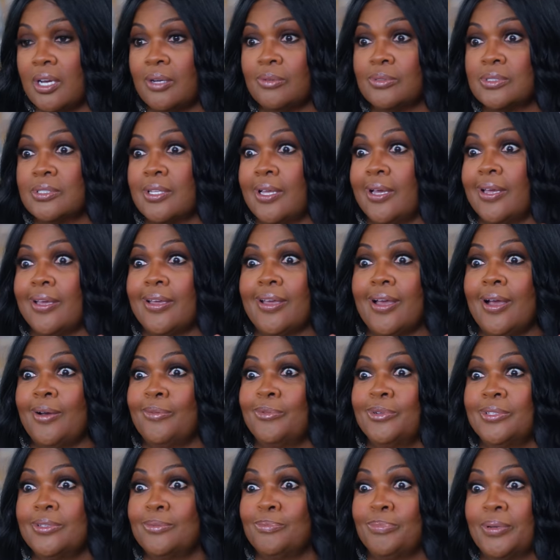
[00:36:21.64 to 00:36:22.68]
I was like, I
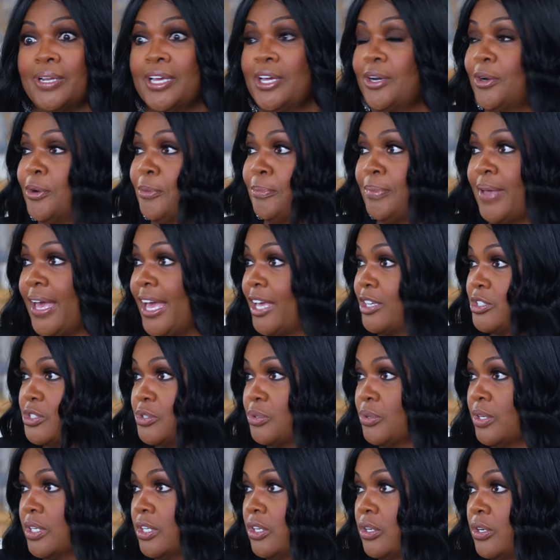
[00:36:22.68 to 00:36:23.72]
wouldn't plan on
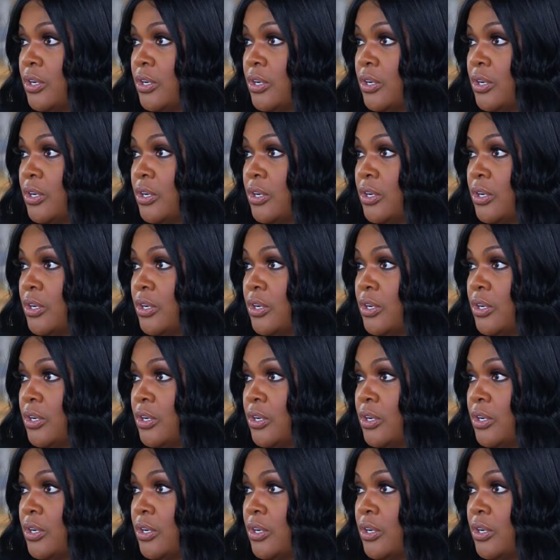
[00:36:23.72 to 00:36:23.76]
pastoring,